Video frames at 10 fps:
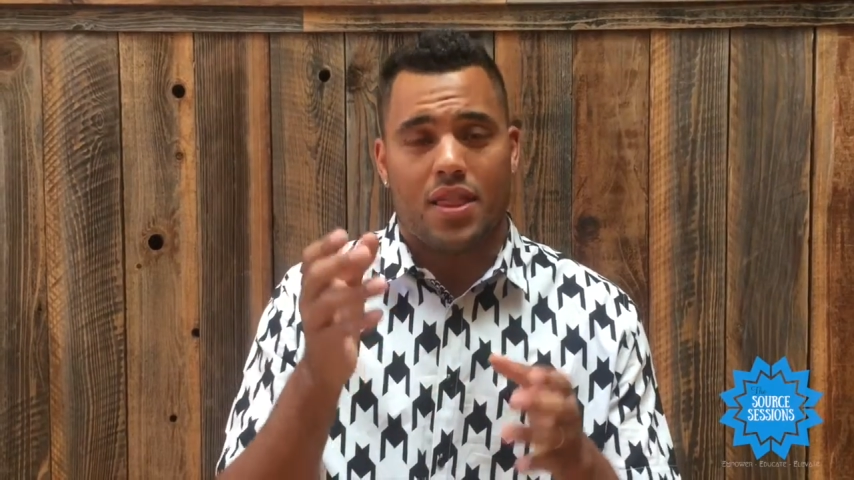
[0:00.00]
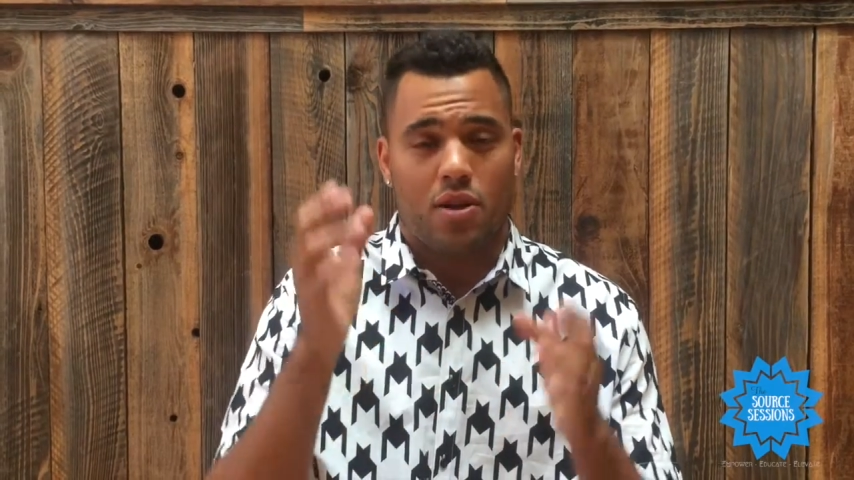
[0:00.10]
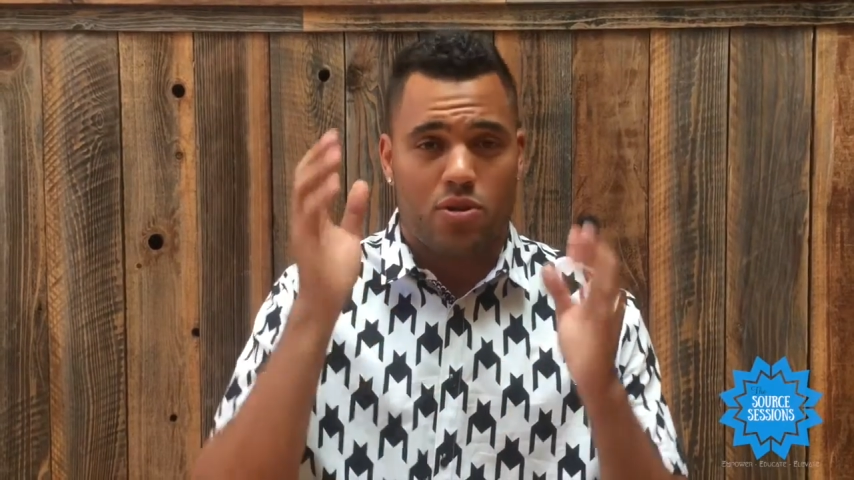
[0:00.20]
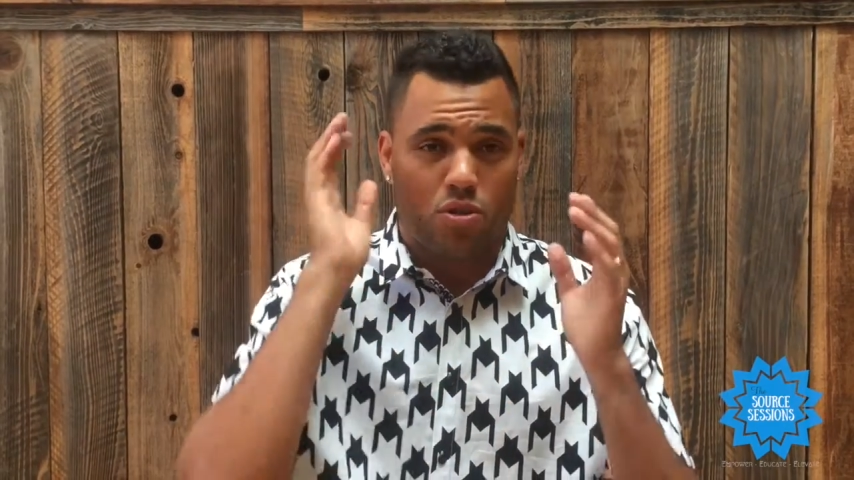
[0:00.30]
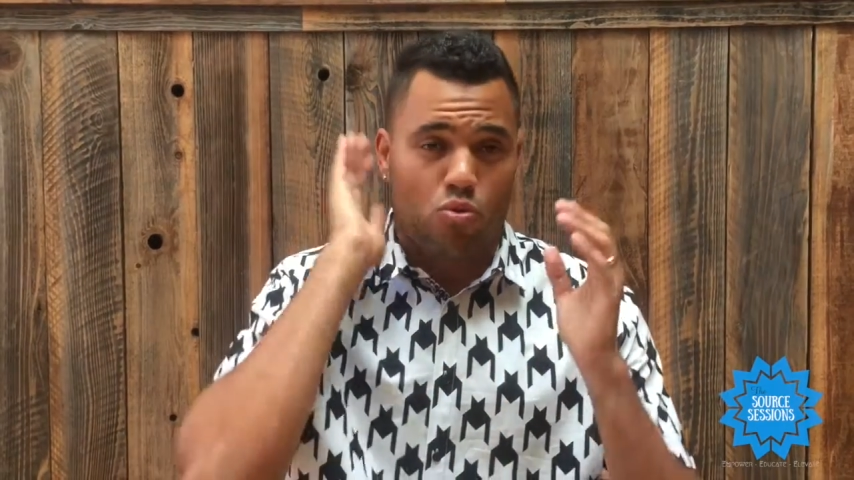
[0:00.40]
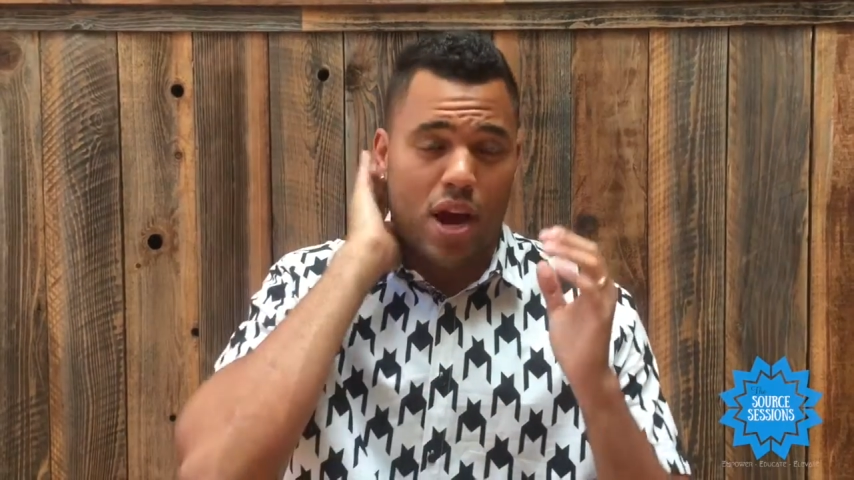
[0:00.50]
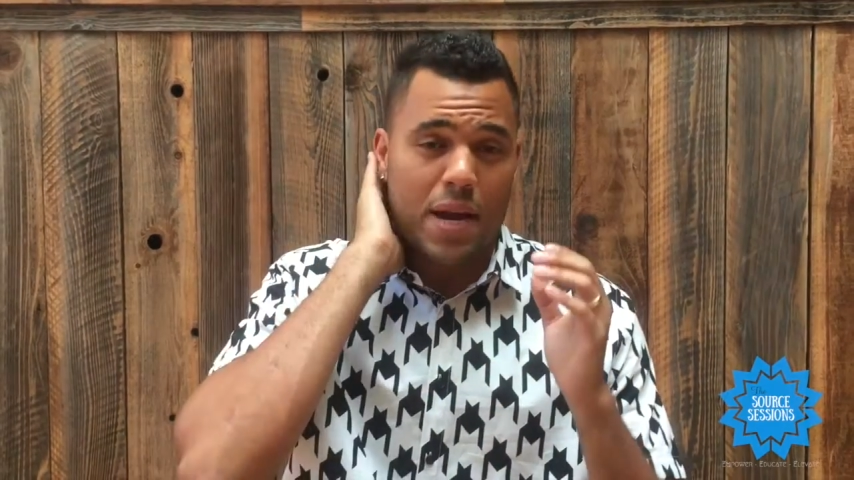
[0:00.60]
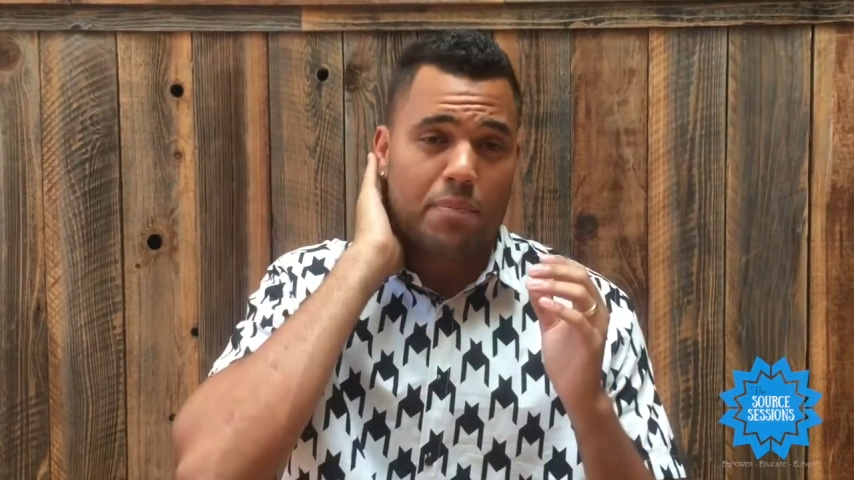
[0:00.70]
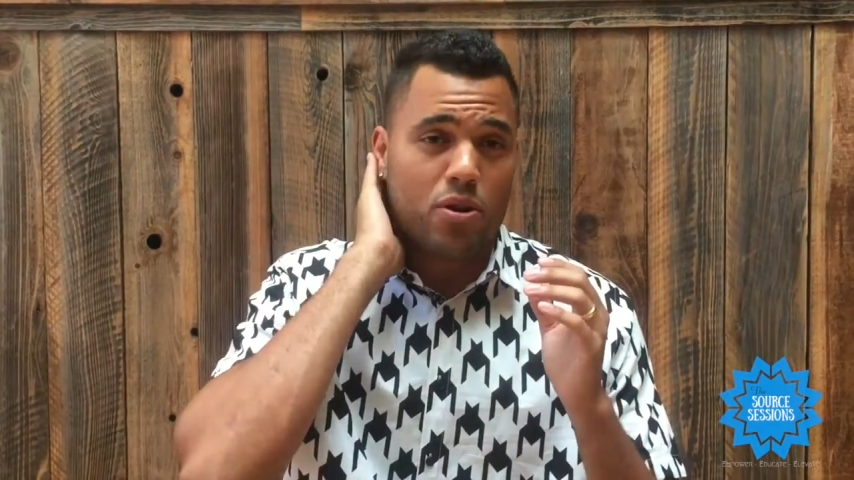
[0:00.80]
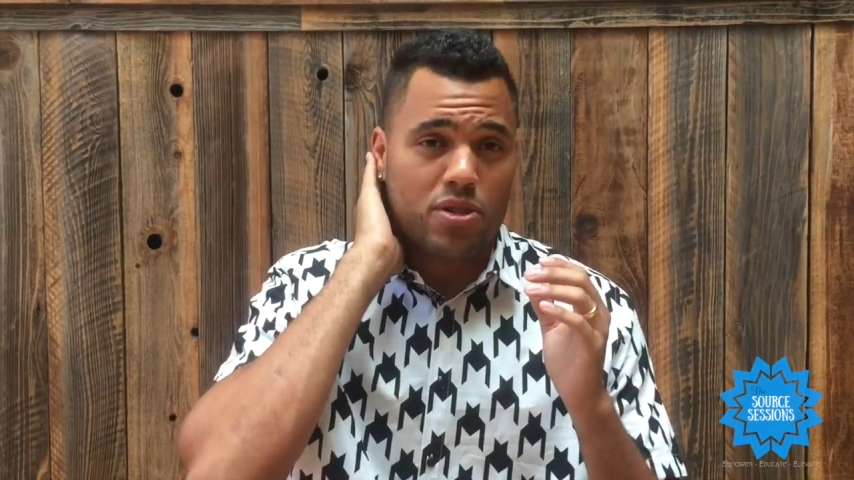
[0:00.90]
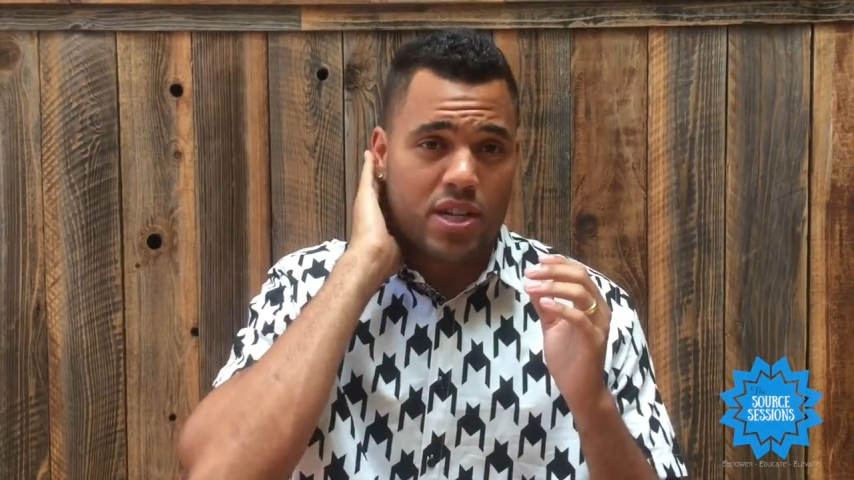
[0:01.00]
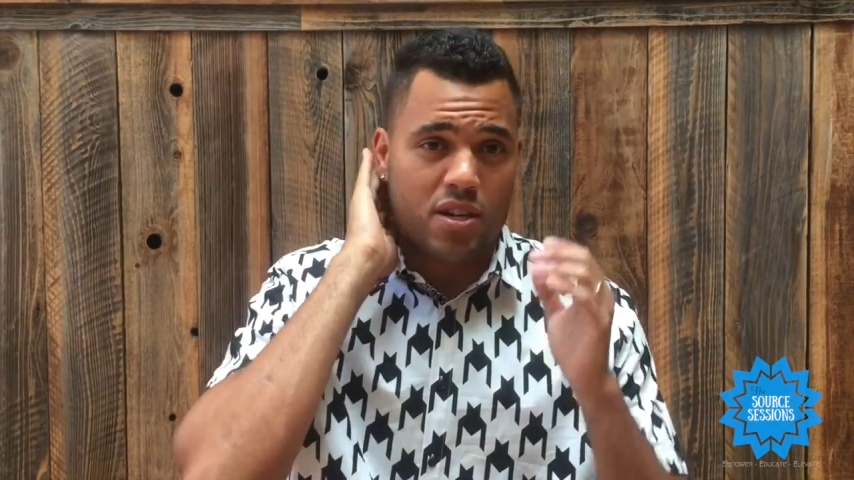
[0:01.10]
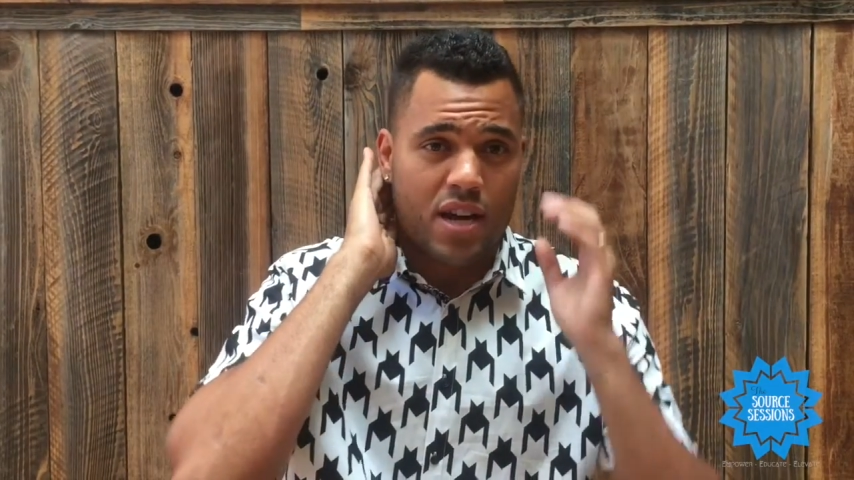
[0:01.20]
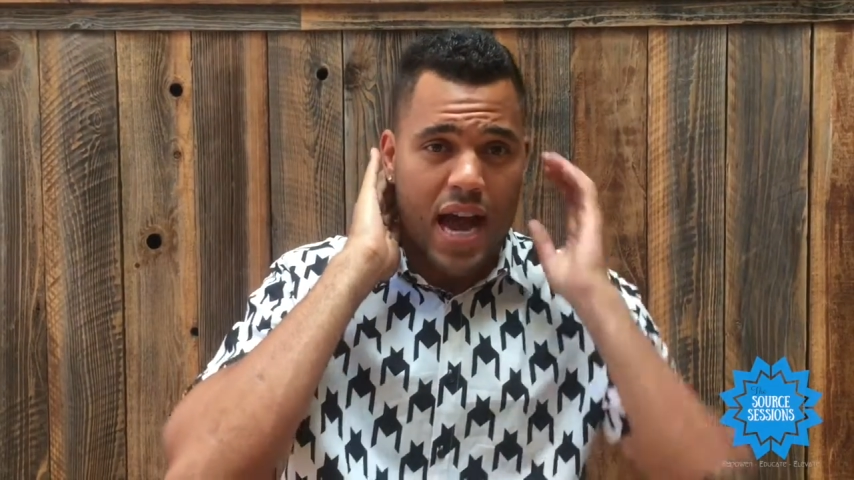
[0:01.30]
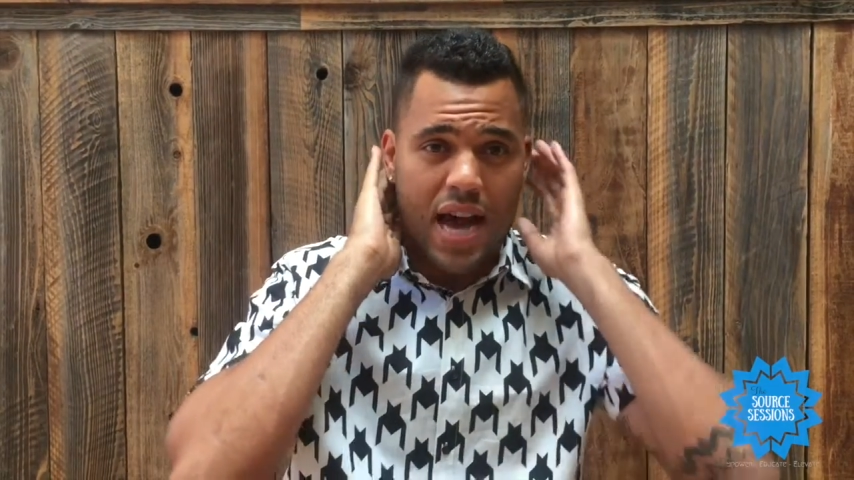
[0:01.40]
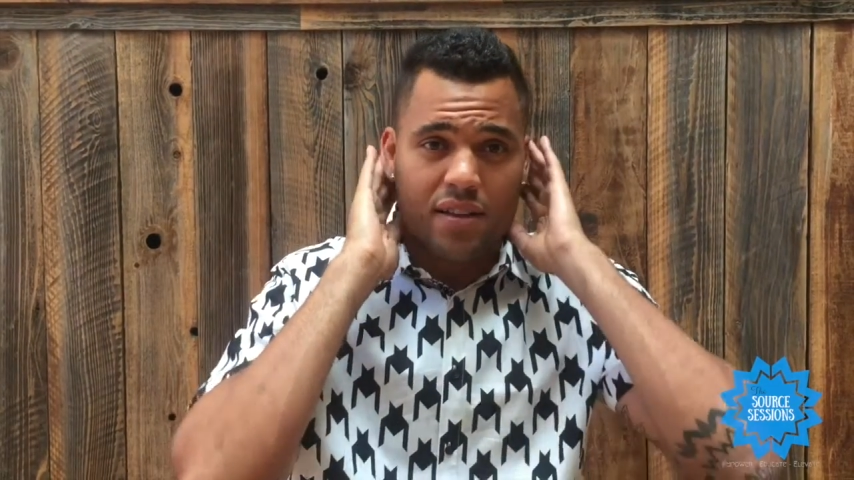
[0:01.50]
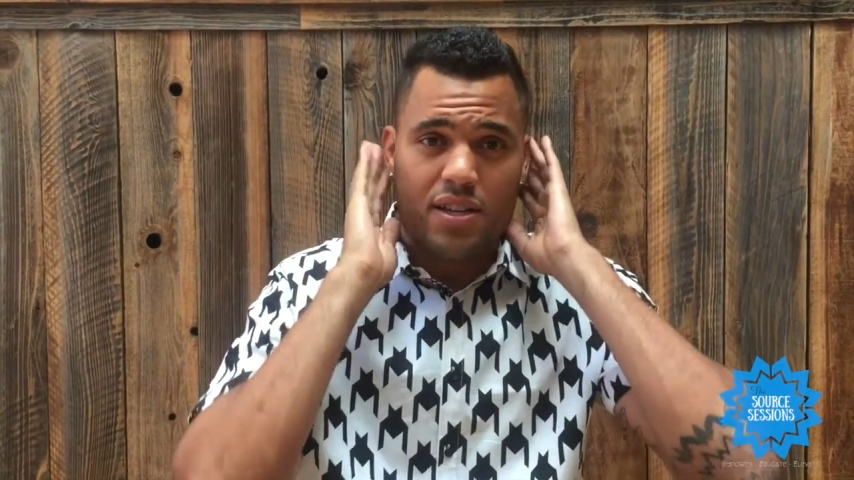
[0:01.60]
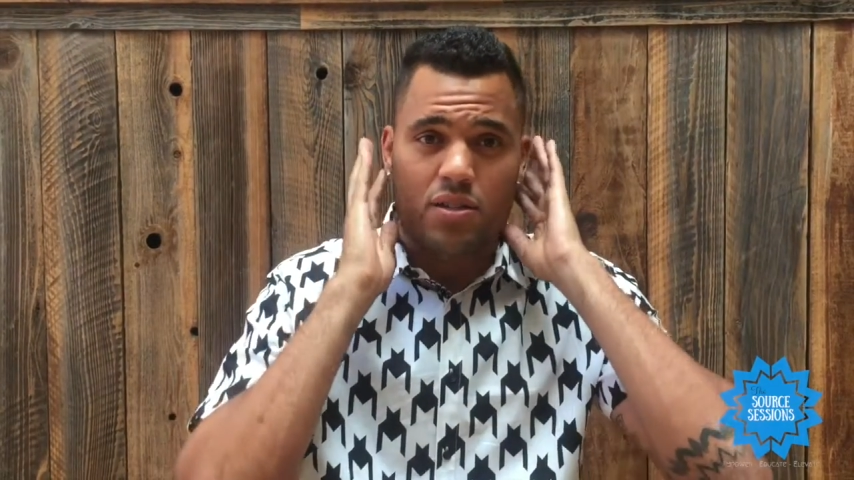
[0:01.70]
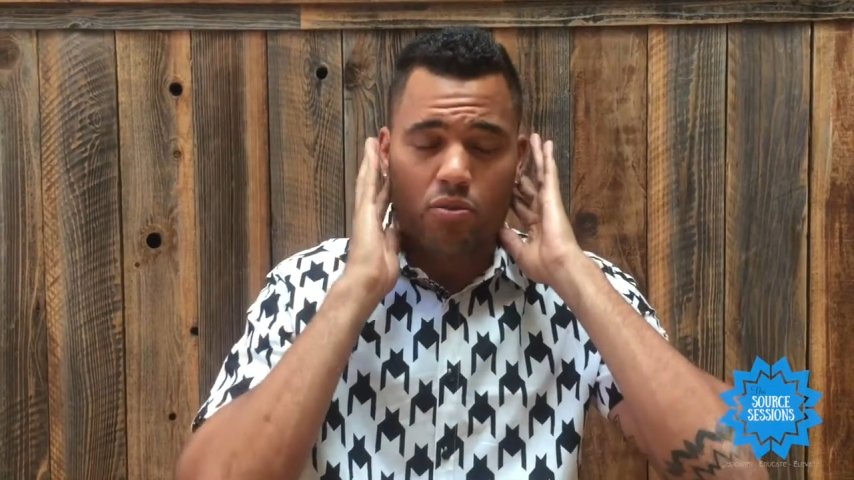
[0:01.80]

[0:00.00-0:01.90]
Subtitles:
there was a right posterior atlas.